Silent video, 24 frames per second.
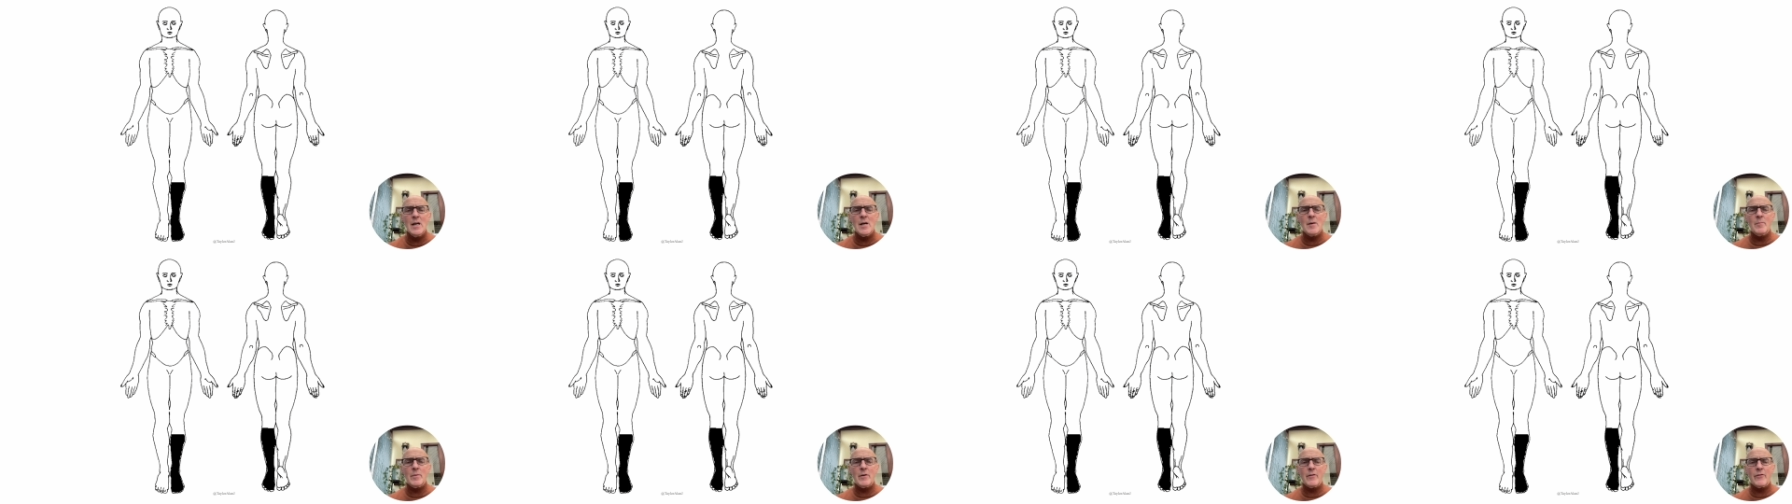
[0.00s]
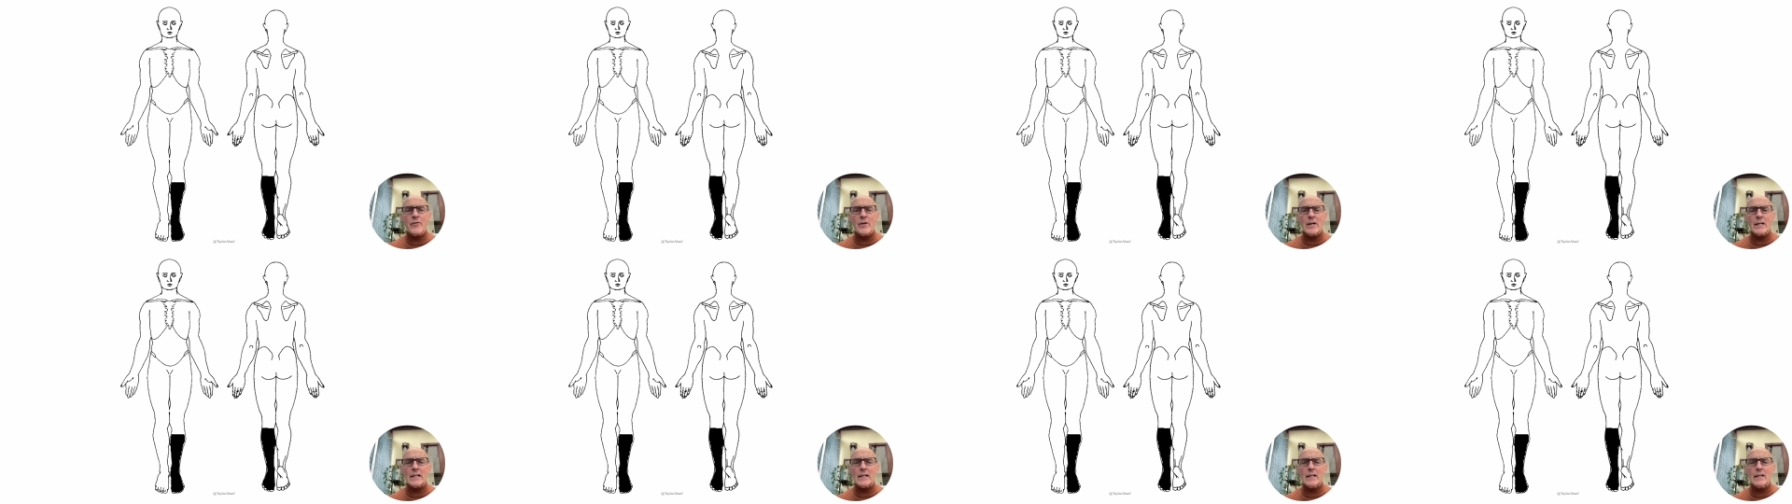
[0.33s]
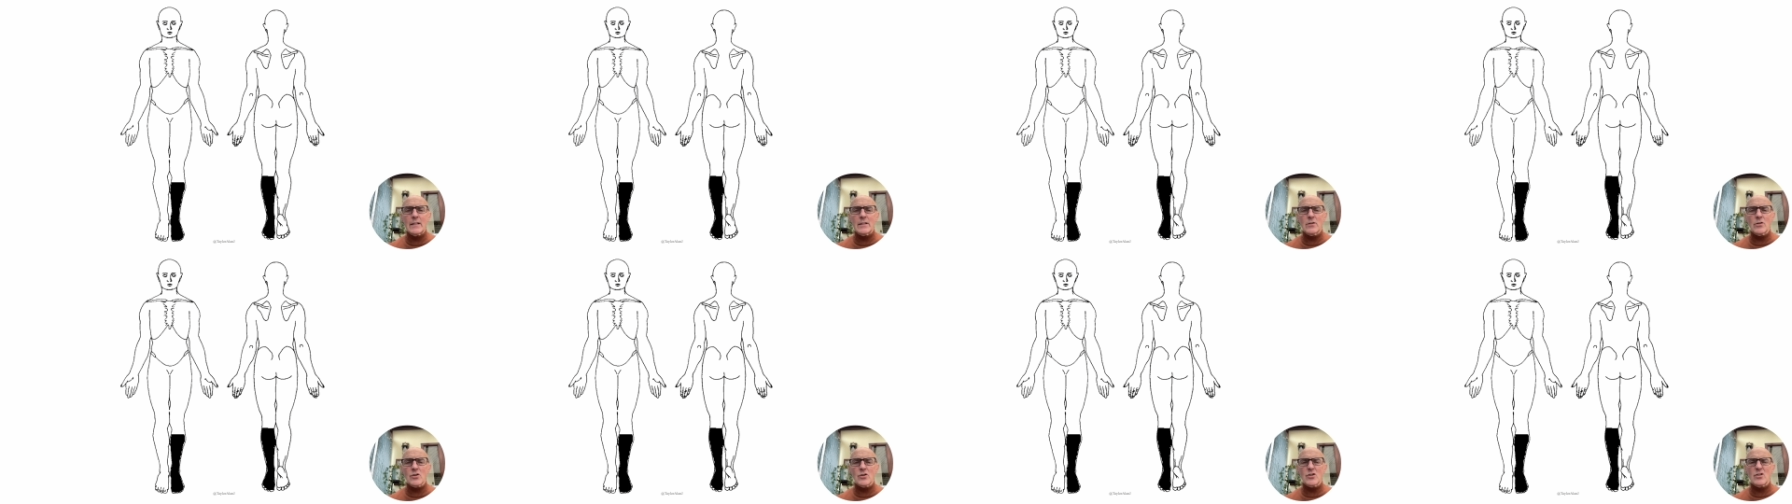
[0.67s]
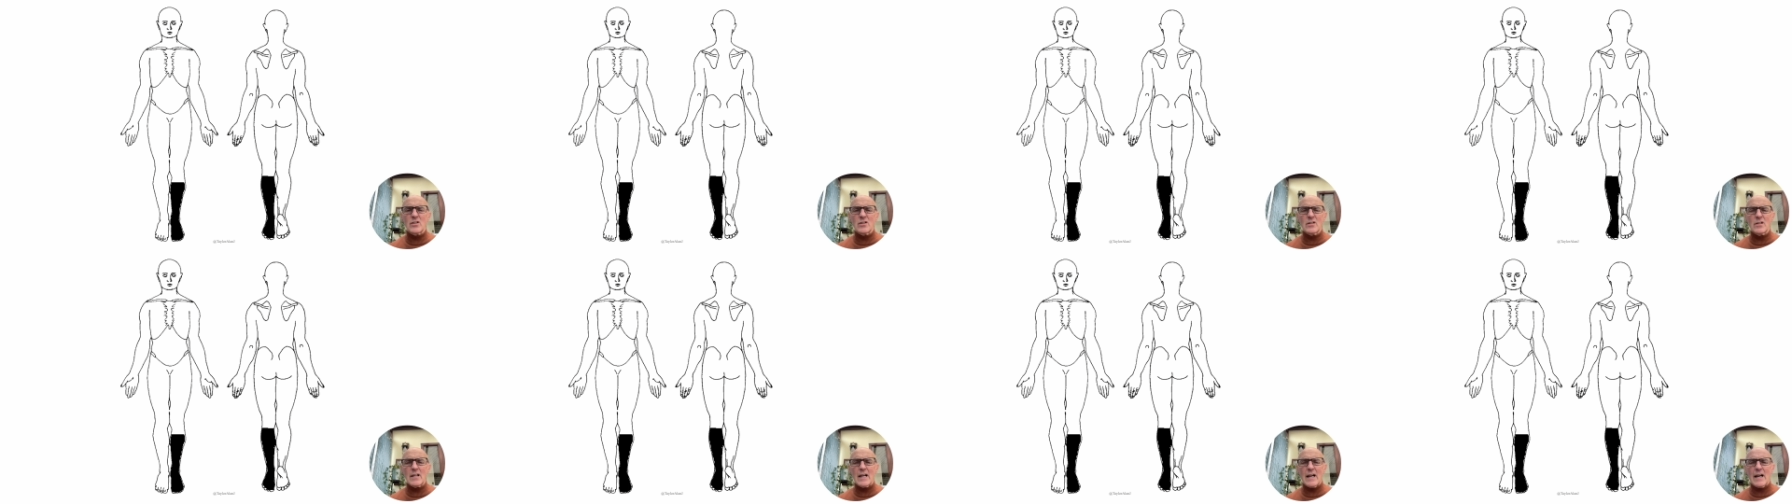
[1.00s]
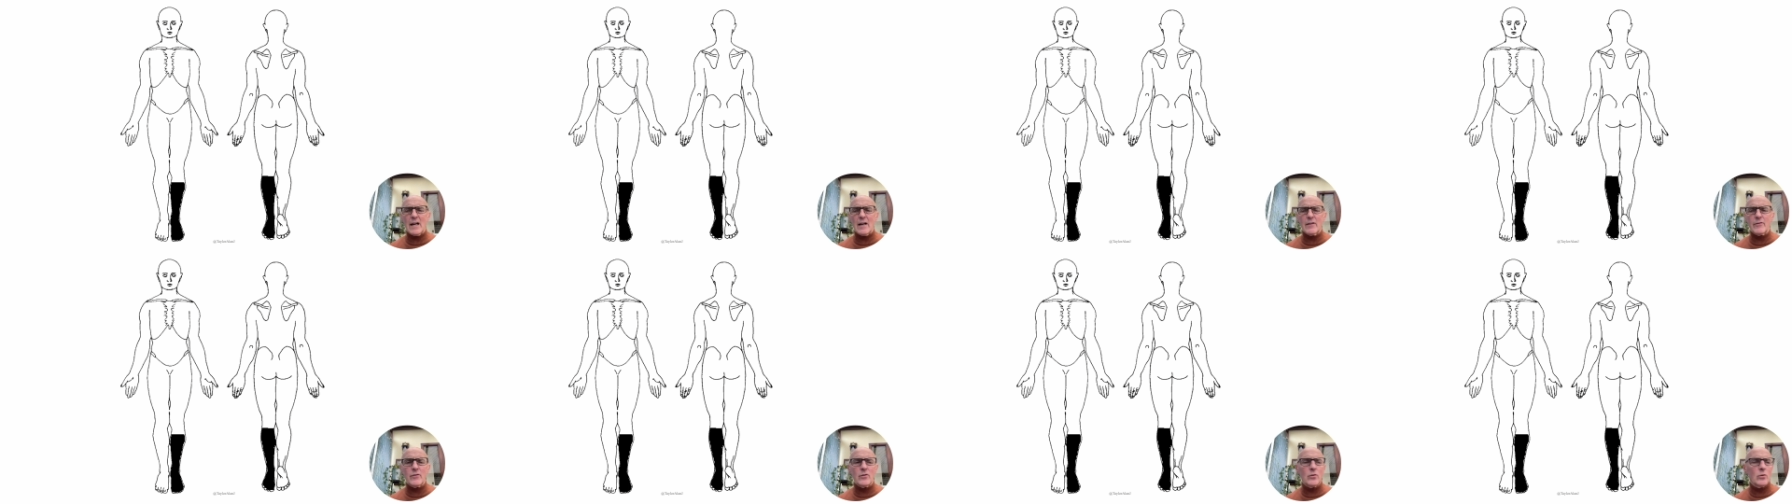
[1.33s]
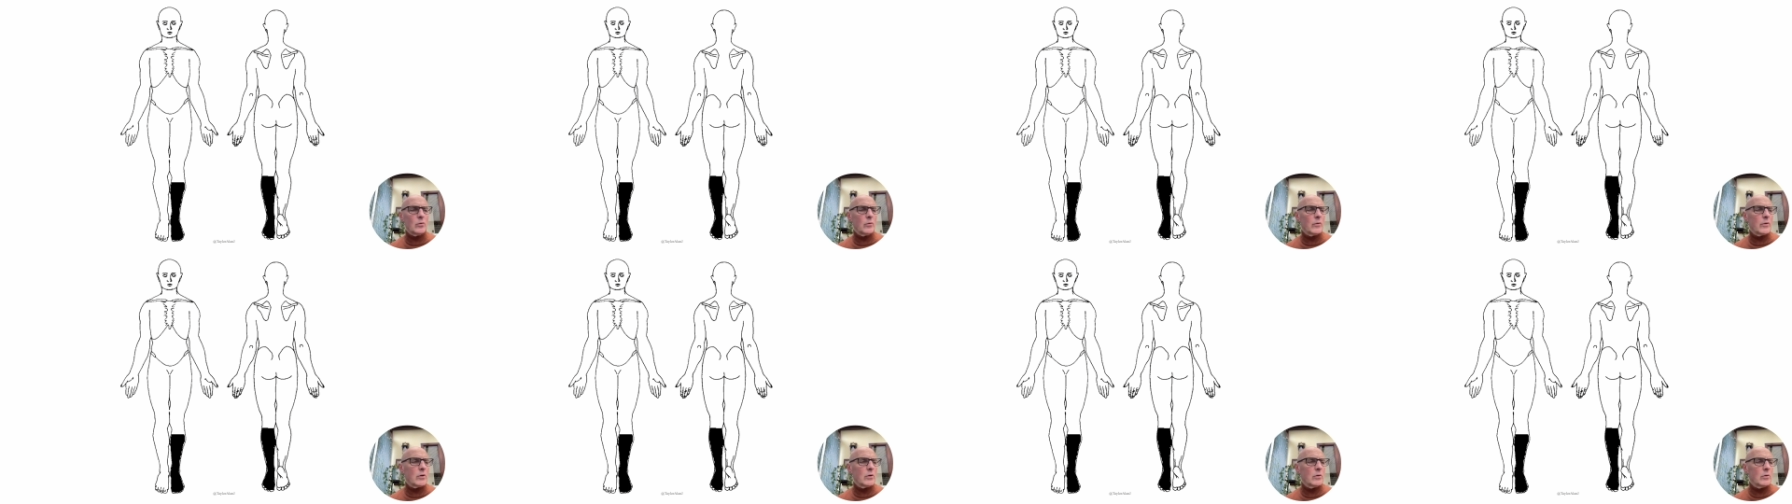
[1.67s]
but frankly, it doesn't have
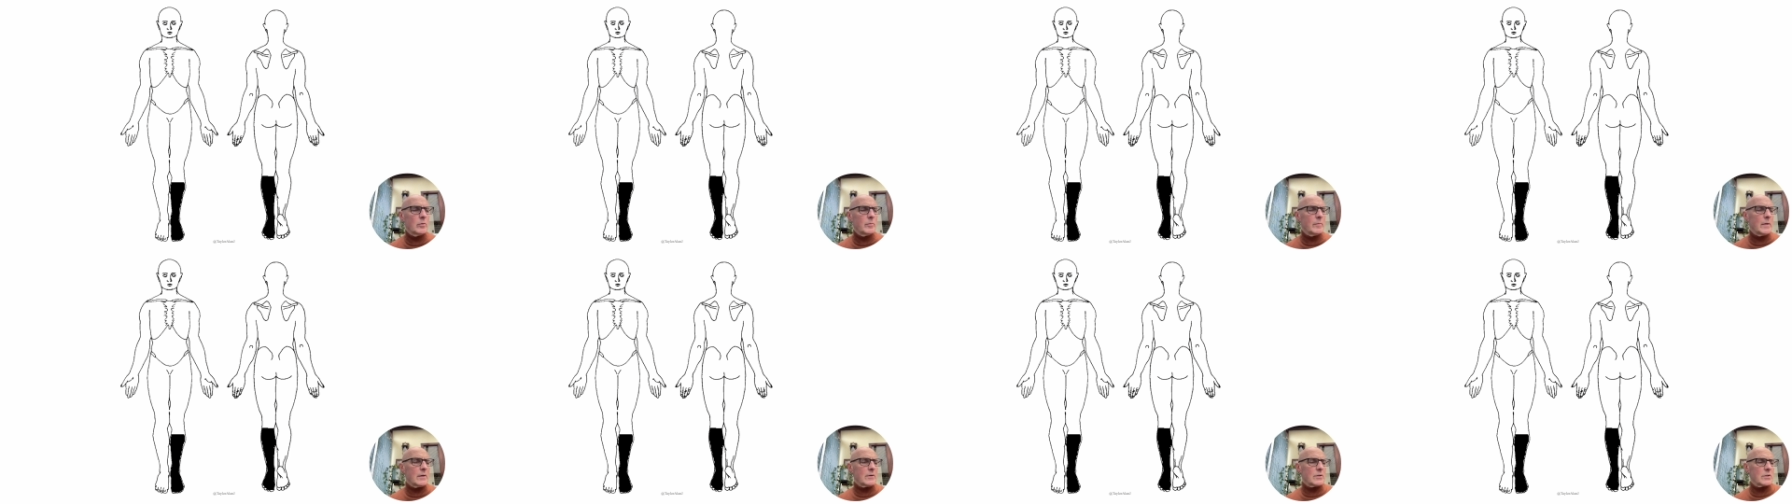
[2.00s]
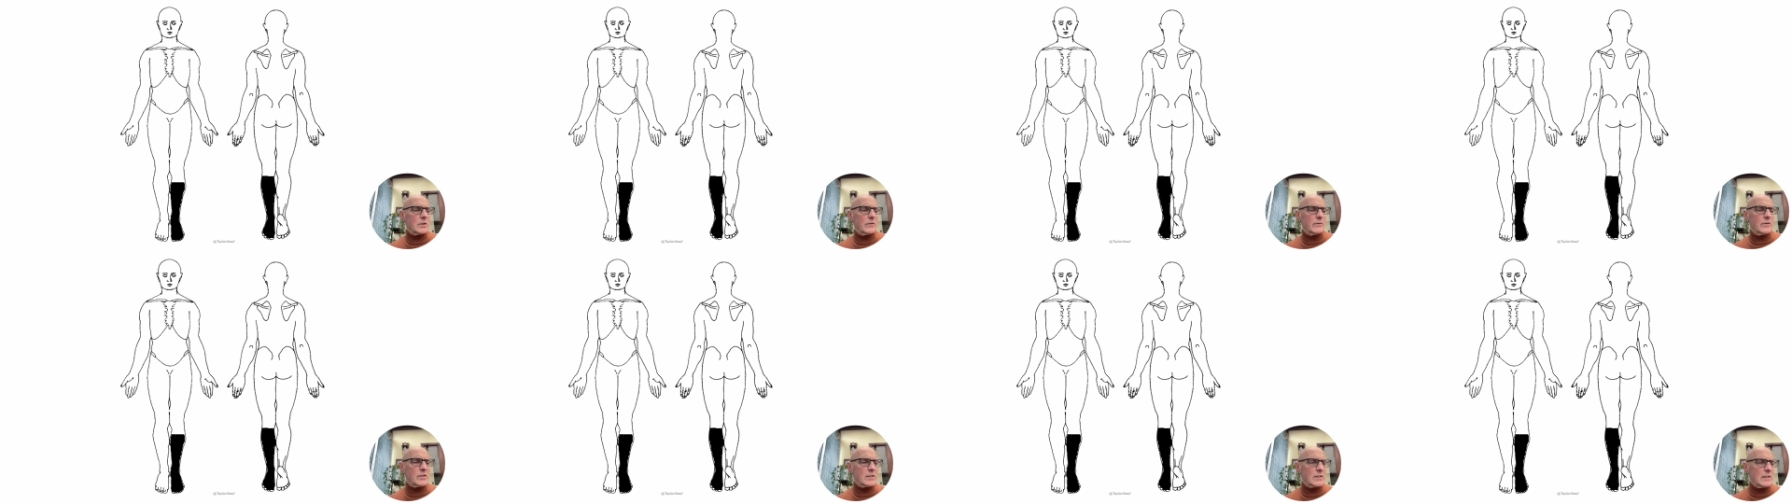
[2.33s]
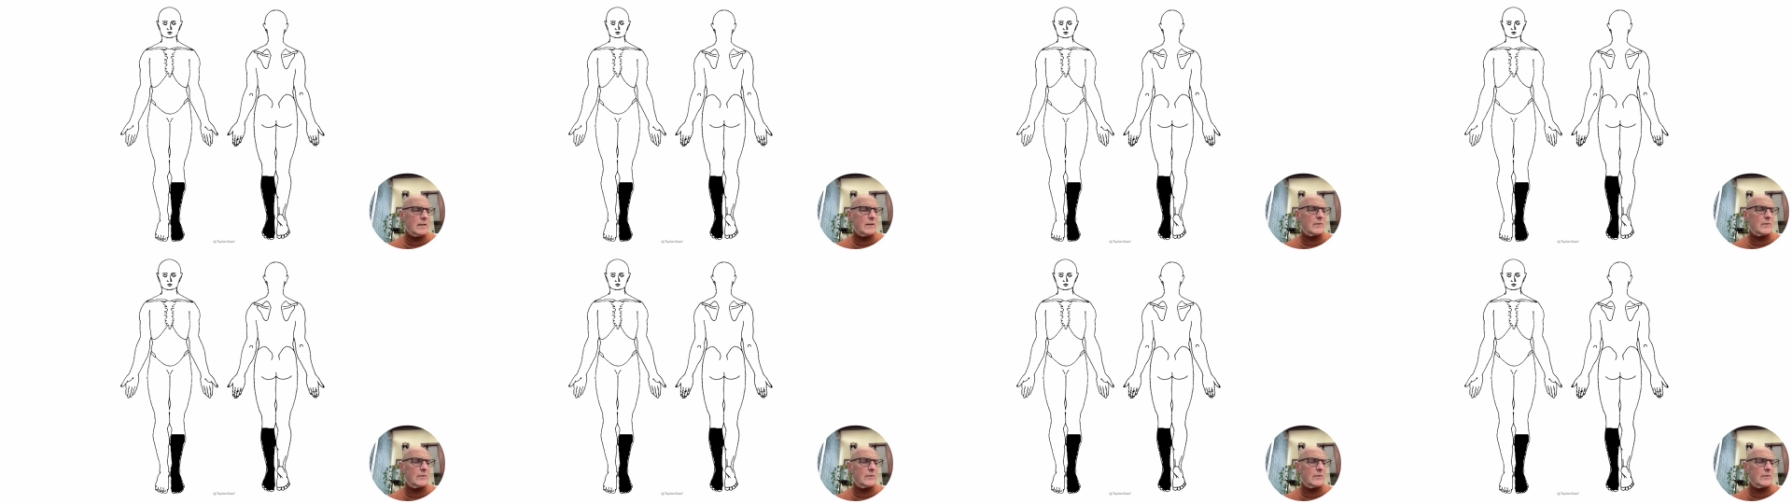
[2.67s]
all the hallmarks of a,